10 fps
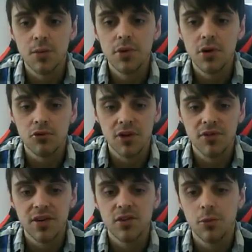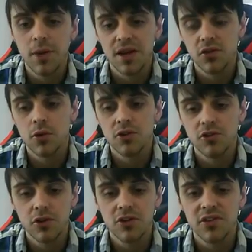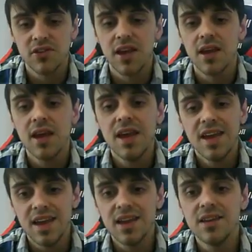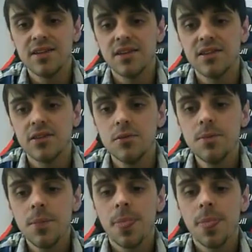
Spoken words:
or roughly to about $200 a day in the system.